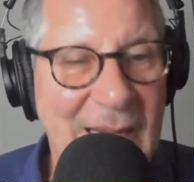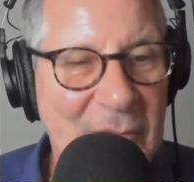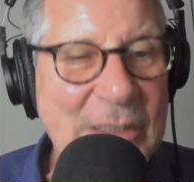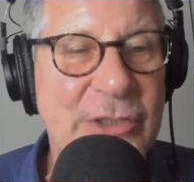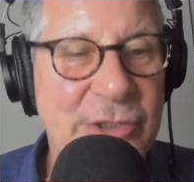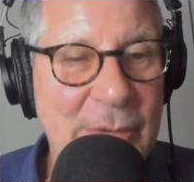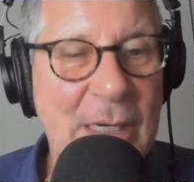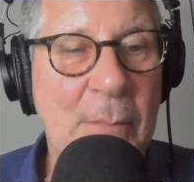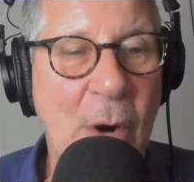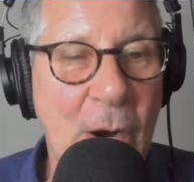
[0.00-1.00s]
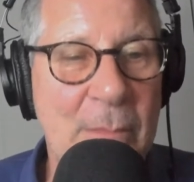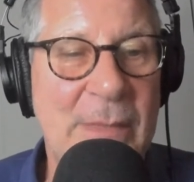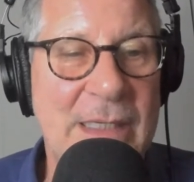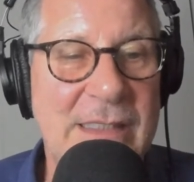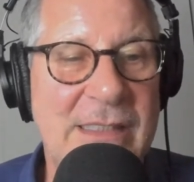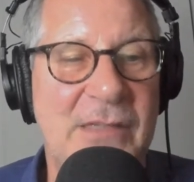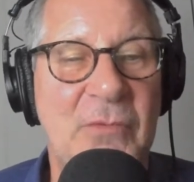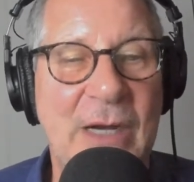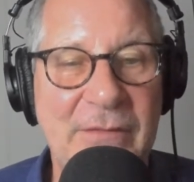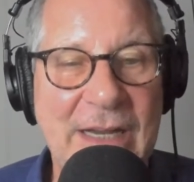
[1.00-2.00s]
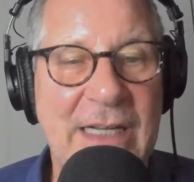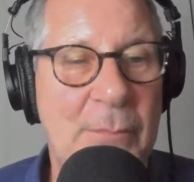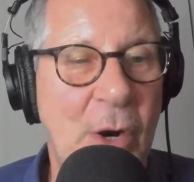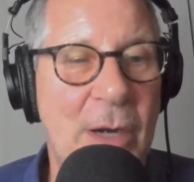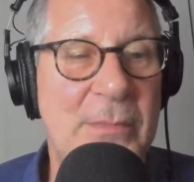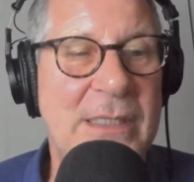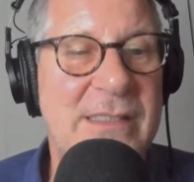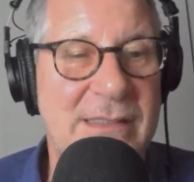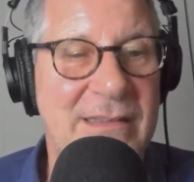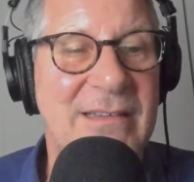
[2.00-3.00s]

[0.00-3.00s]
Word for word: when you're doing apartments and renovating apartments,